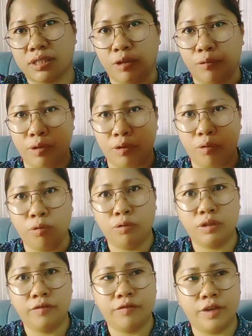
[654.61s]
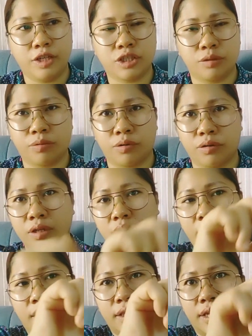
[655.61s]
They will hold the vegetable
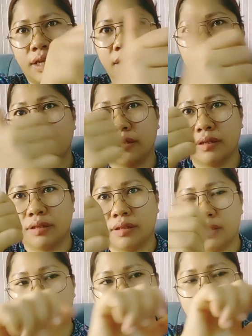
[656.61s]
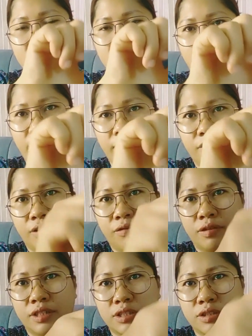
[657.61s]
and then this is the knife. They
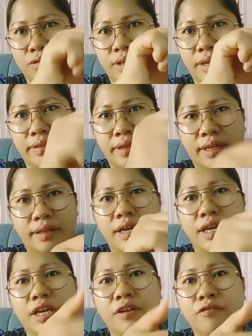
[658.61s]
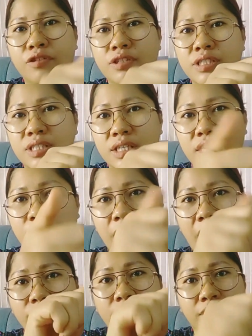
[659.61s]
will just do like that. If you see them
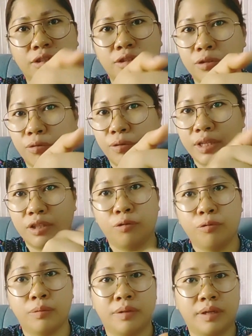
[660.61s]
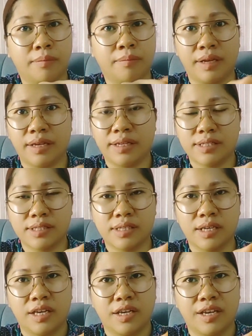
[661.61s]
how they do it, you will be amazed
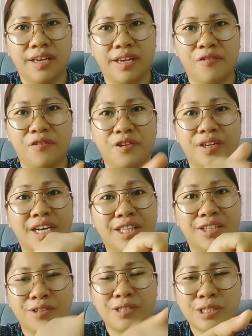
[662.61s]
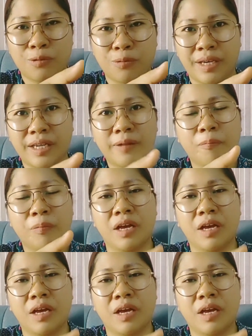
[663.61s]
if you're not used to it.